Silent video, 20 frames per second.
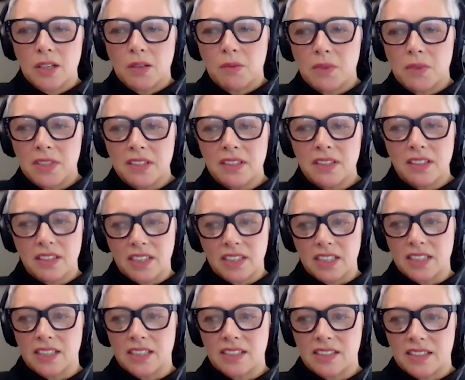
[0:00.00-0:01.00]
One of the
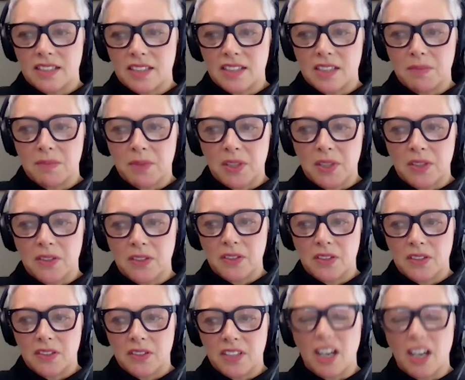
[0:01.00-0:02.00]
things that is both,
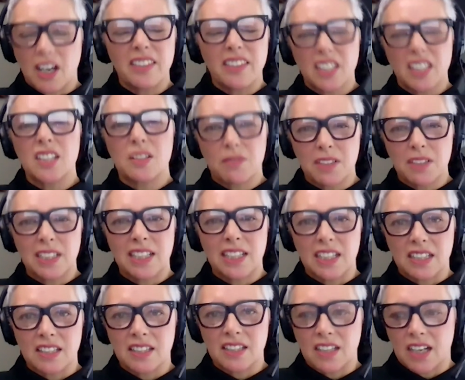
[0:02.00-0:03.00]
that I think is really
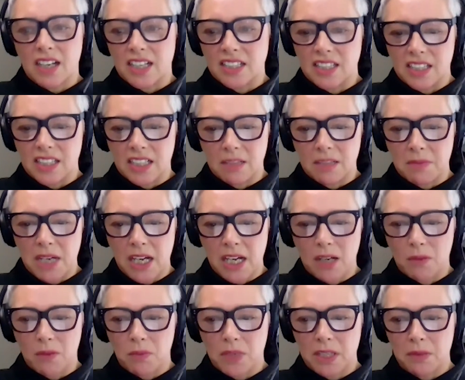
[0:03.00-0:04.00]
exciting
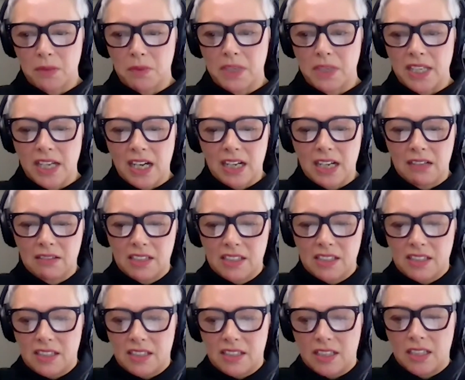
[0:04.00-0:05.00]
about where we are
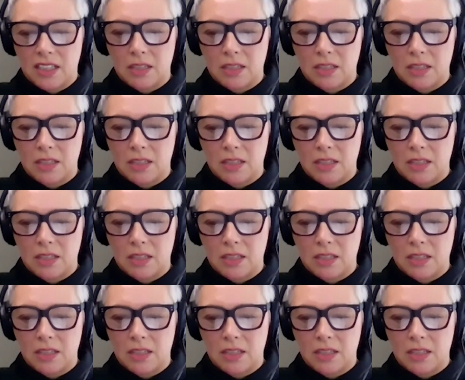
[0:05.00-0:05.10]
as a